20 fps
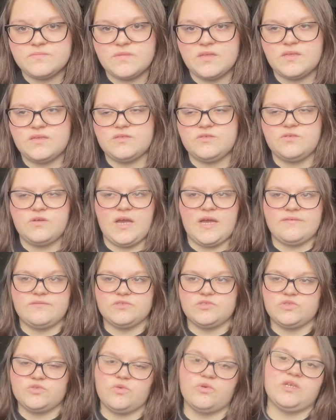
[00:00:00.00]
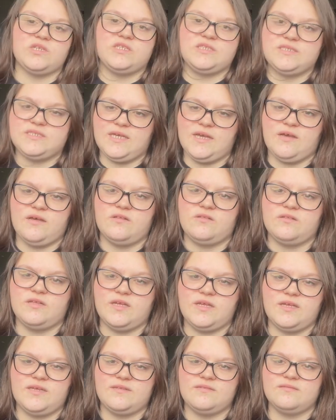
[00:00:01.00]
You have a story to tell,
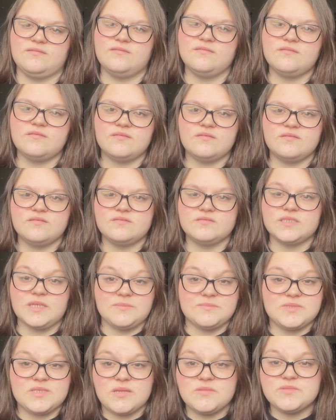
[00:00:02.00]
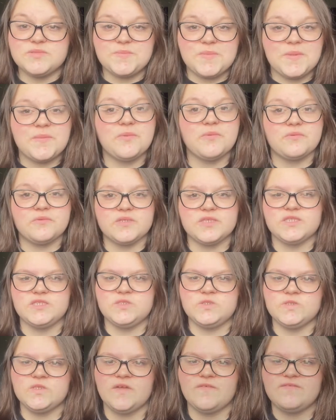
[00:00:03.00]
and sometimes people really
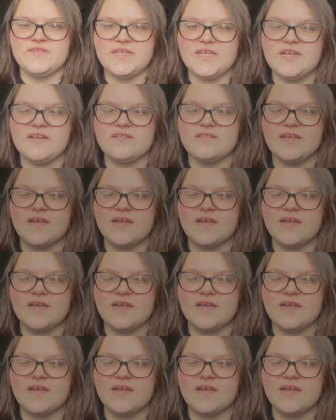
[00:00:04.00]
do love to hear that.